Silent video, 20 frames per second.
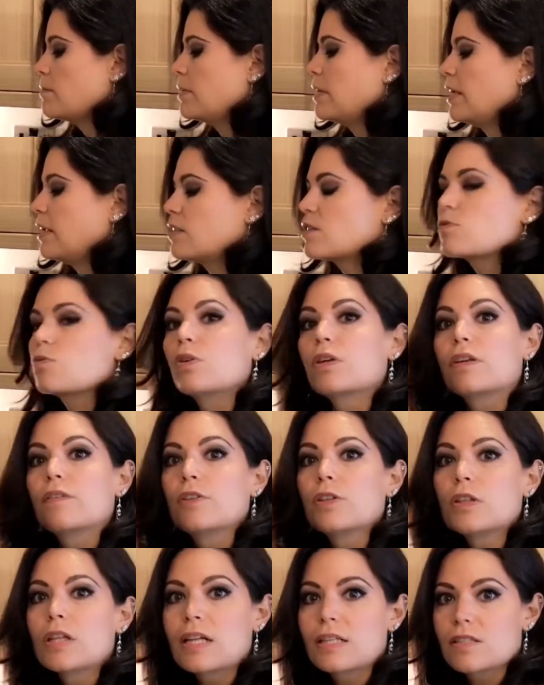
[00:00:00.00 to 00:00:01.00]
Bananas will give
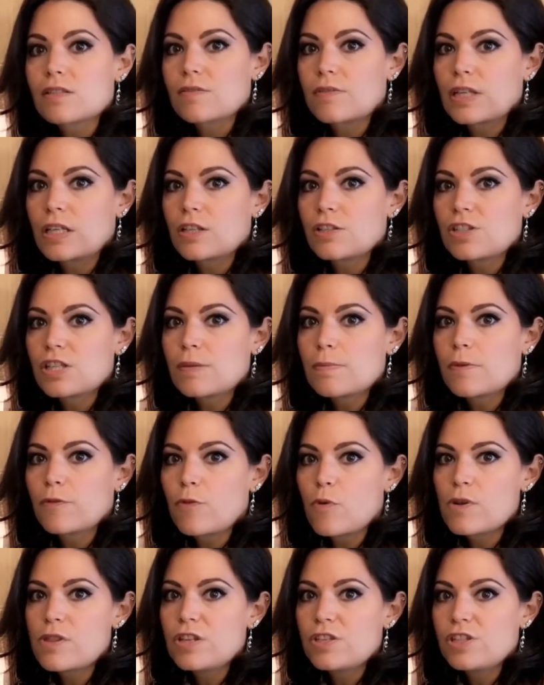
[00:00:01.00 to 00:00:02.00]
you lots of energy
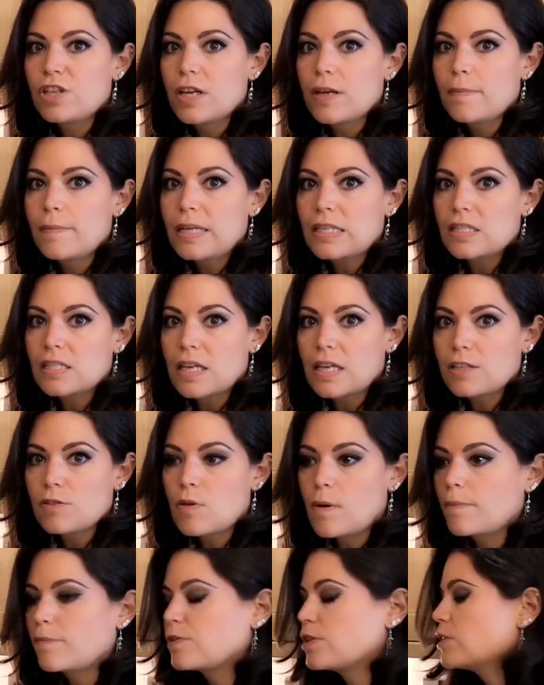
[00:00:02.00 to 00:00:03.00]
before the gym and set
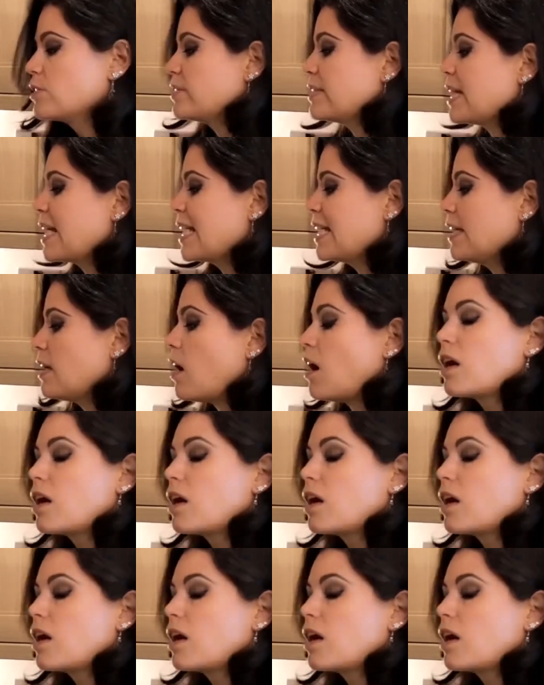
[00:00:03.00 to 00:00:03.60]
you up for your day.